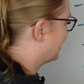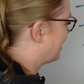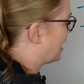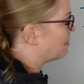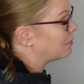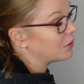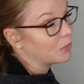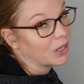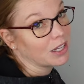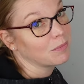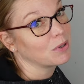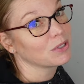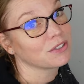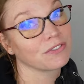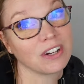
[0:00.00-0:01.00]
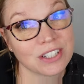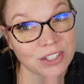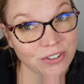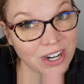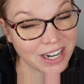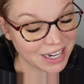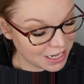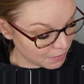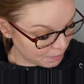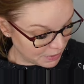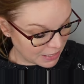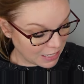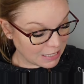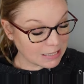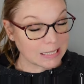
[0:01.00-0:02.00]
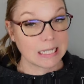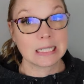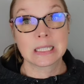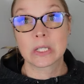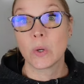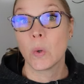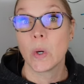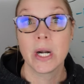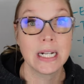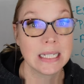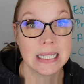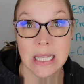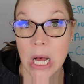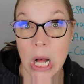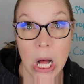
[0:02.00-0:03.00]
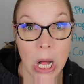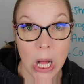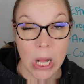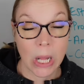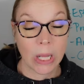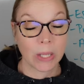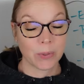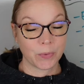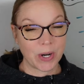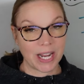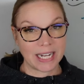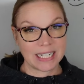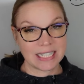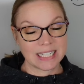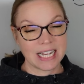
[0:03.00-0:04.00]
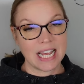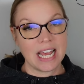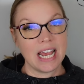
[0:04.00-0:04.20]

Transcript: can be one of the most frustrating because it's cortisol, right?